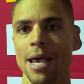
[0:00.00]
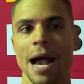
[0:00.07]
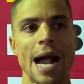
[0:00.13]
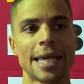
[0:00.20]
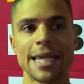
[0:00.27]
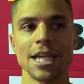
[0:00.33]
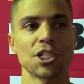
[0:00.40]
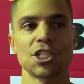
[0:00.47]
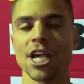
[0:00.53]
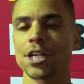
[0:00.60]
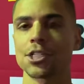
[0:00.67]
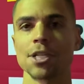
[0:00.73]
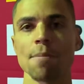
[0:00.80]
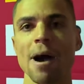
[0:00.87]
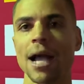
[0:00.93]
I can't
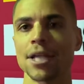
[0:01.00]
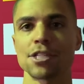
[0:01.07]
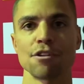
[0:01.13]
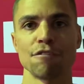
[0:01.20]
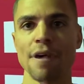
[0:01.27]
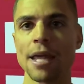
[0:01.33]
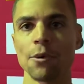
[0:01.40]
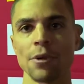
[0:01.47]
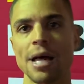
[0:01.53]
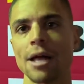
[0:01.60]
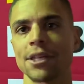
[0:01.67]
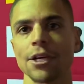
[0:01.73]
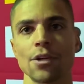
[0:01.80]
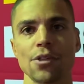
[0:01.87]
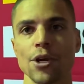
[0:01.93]
change the minds of anyone out there.